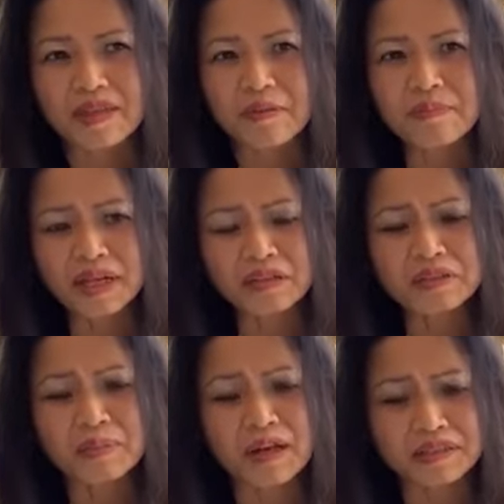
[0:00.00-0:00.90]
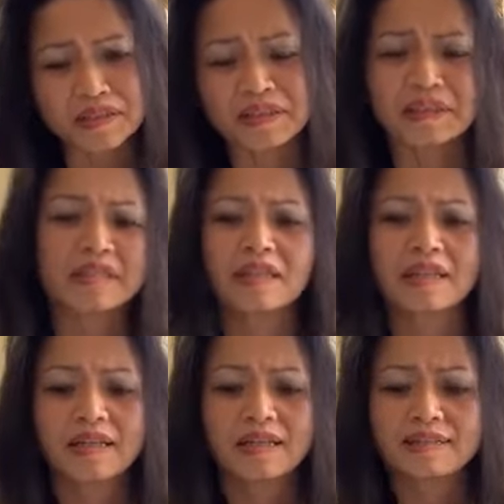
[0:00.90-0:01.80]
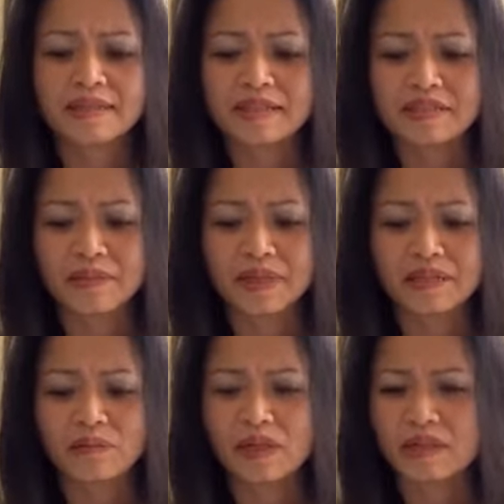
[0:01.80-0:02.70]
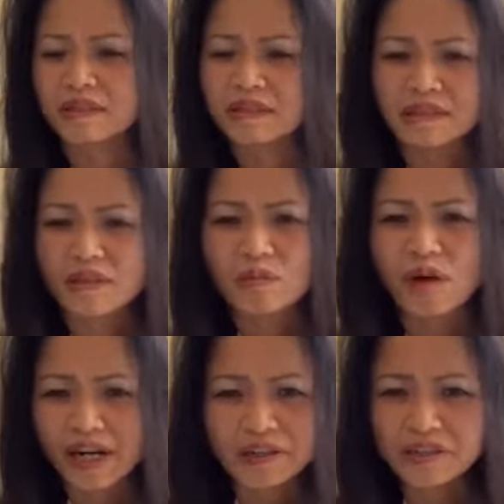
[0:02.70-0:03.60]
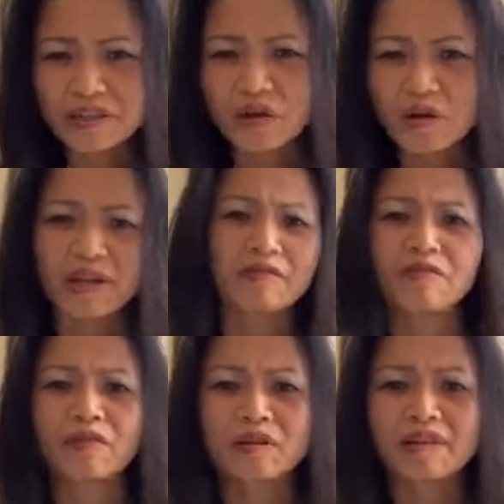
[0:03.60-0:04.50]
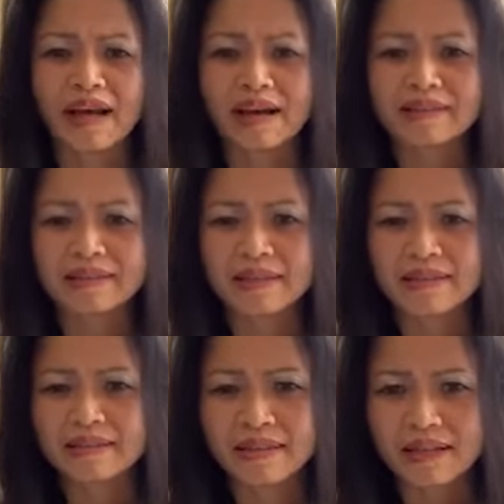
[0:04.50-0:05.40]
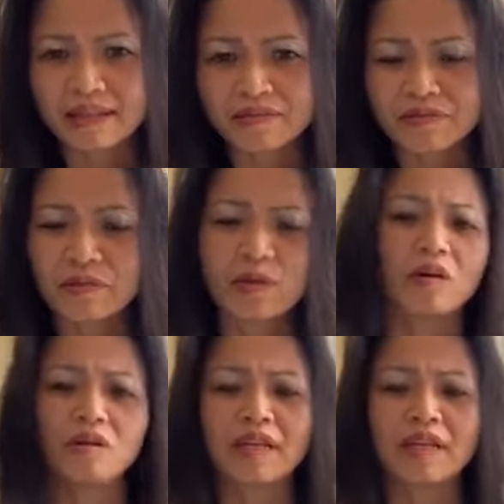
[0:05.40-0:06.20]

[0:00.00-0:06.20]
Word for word: male sponsors said to me, well, why aren't you going for that uh, executive role?